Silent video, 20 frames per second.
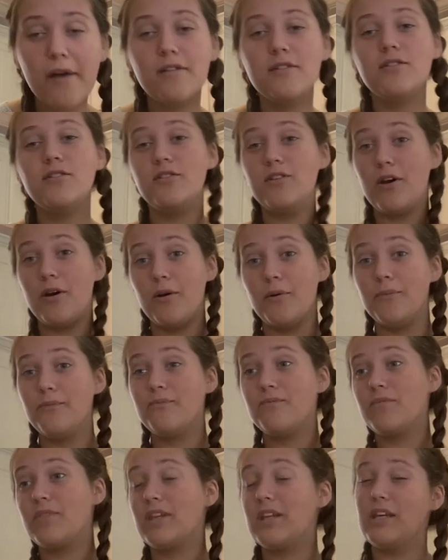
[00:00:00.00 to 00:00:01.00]
So
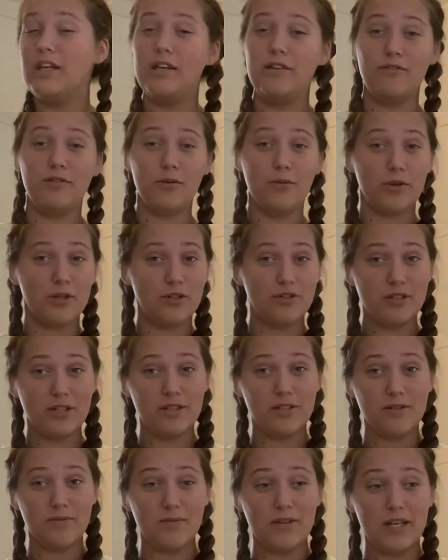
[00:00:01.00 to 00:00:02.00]
if you want to try
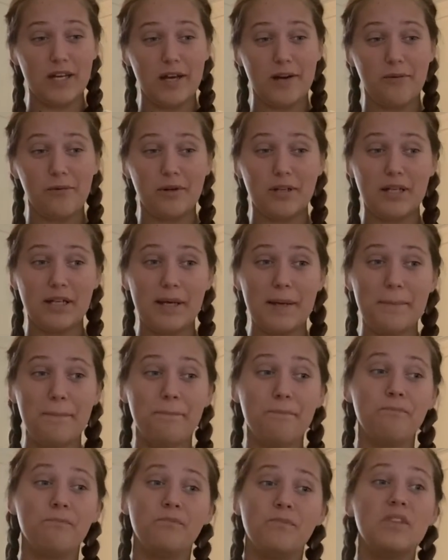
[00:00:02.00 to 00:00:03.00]
something out one day,
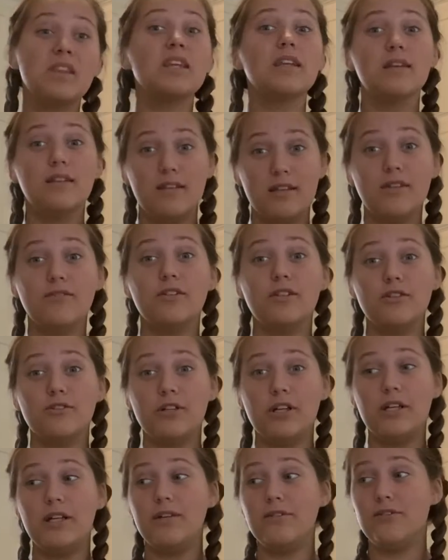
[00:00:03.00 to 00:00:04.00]
definitely try
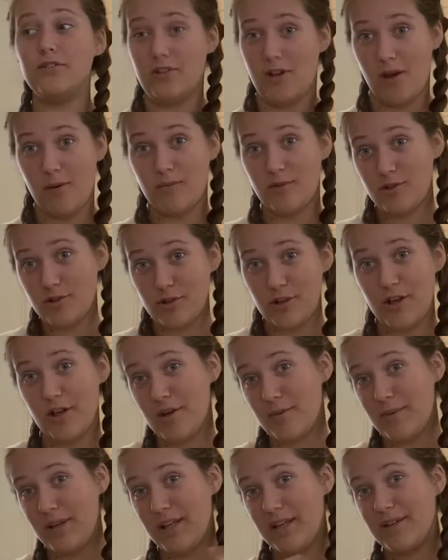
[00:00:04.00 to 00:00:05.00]
it out. So now I'm going to show you how to
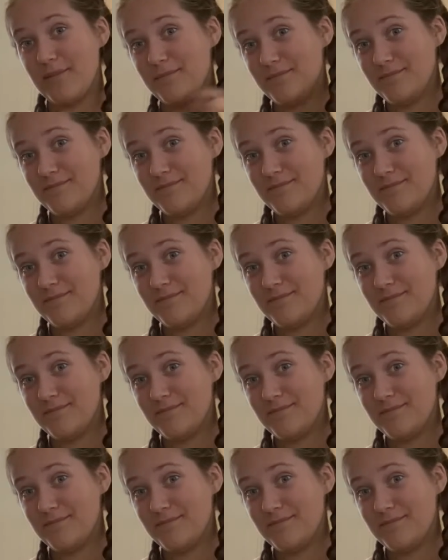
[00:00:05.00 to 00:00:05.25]
make it.